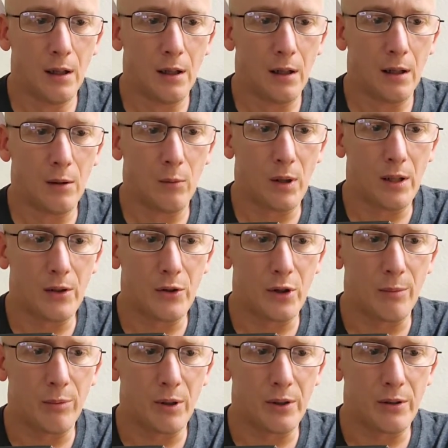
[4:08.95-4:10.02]
Uh, weighs
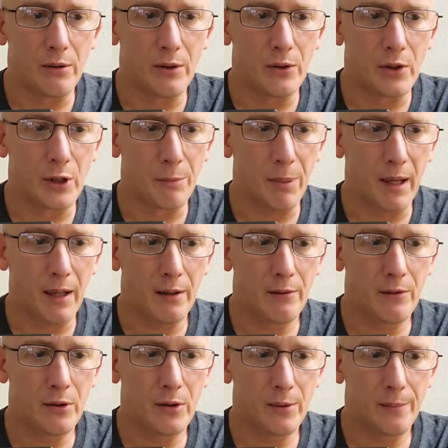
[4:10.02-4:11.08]
2.06
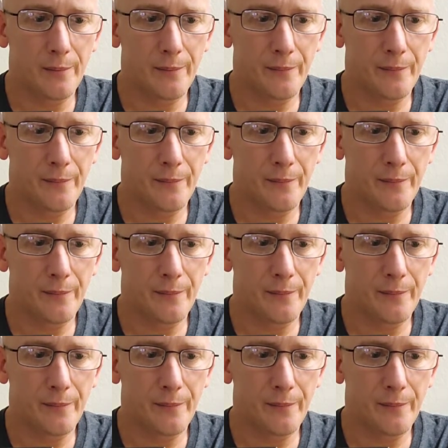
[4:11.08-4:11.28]
pounds.